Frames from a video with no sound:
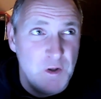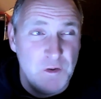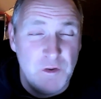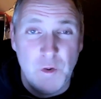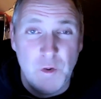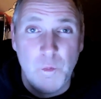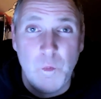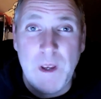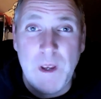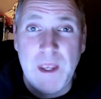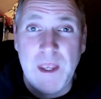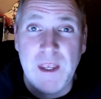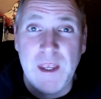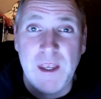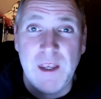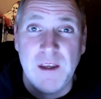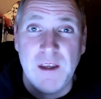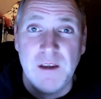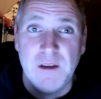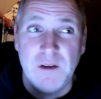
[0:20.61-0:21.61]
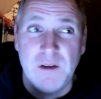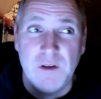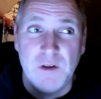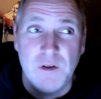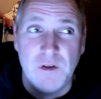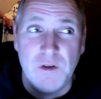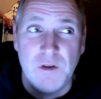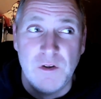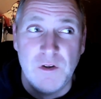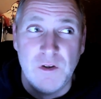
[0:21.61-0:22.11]
The weight
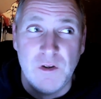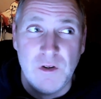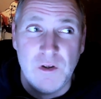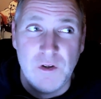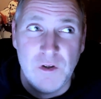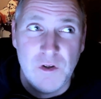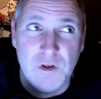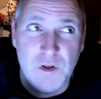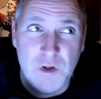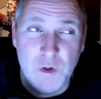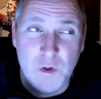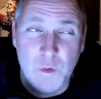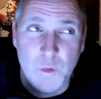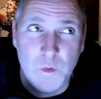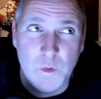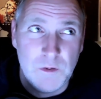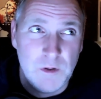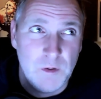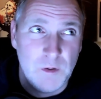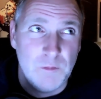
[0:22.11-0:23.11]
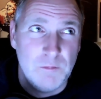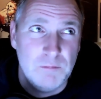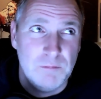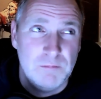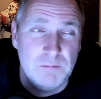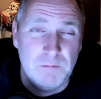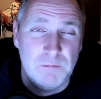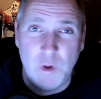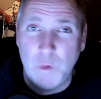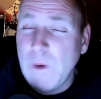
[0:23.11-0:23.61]

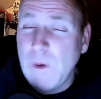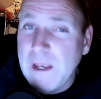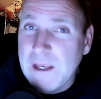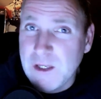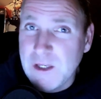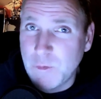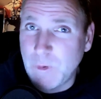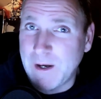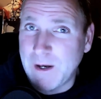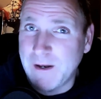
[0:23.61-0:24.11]
you